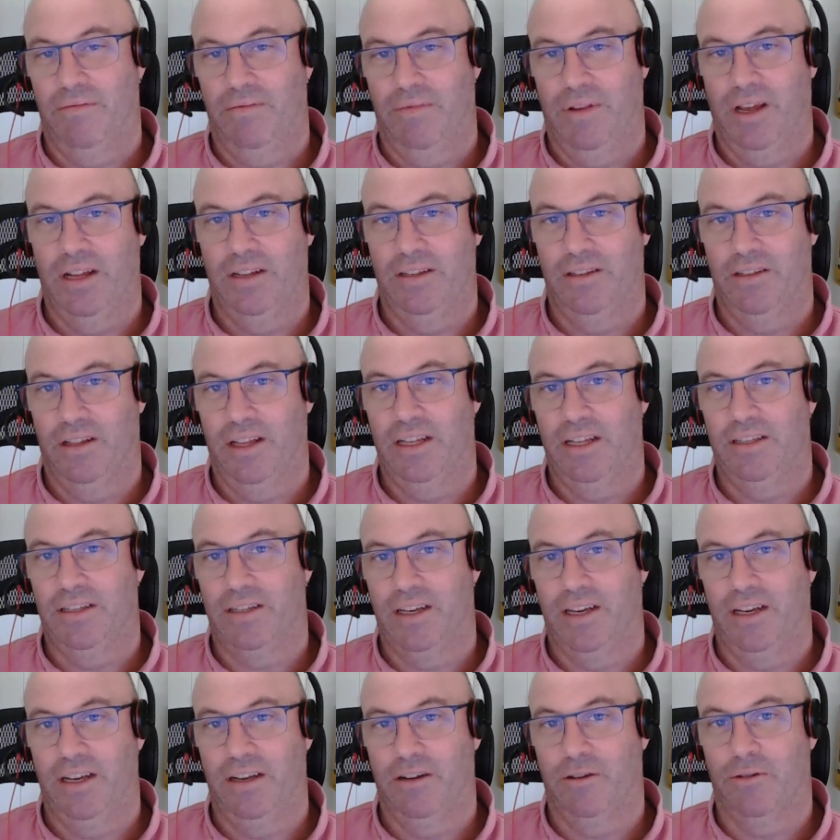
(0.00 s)
and
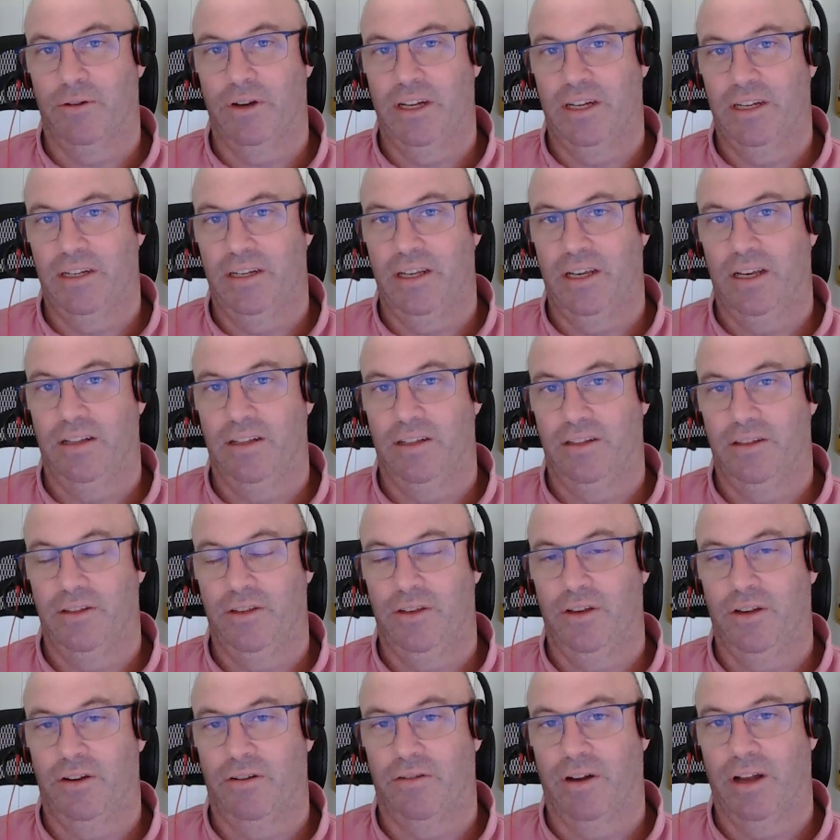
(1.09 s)
Zelensky agree a deal in the
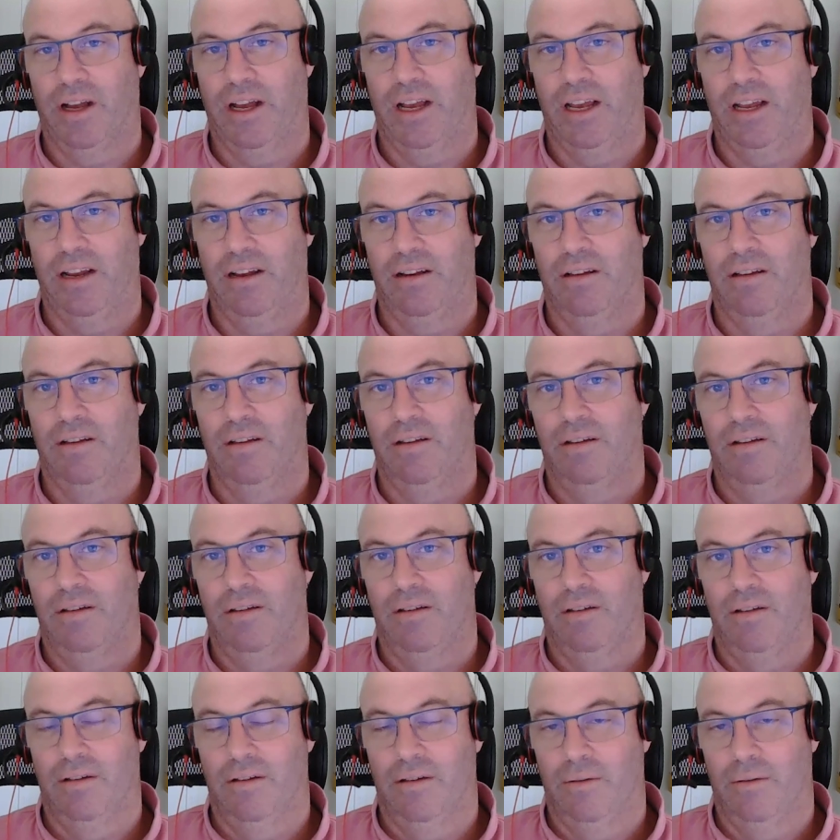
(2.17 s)
Ukraine
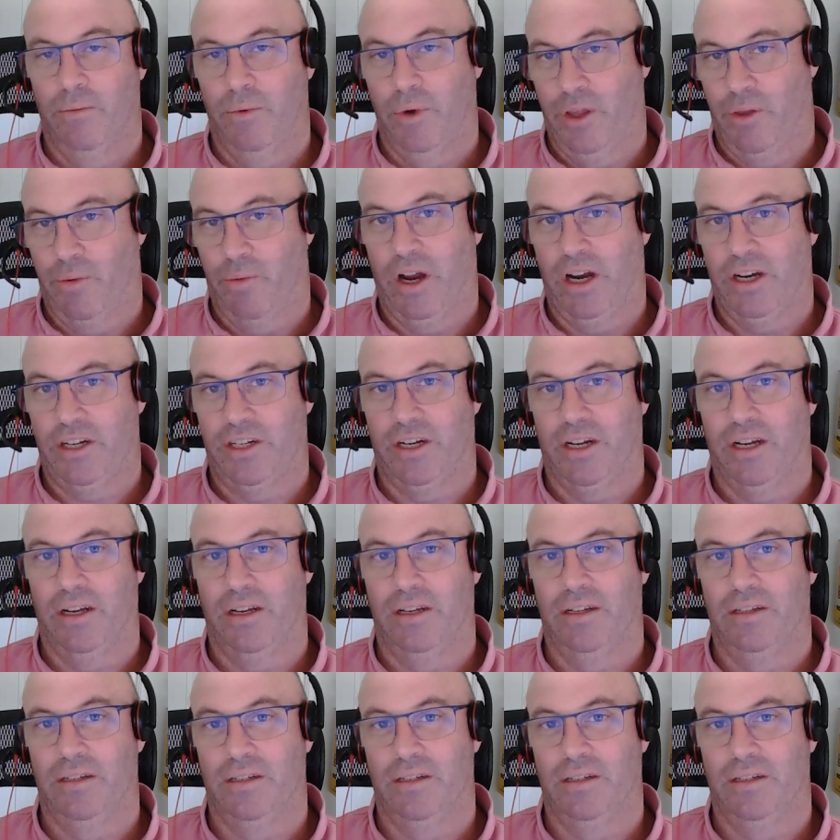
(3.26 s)
with Russia,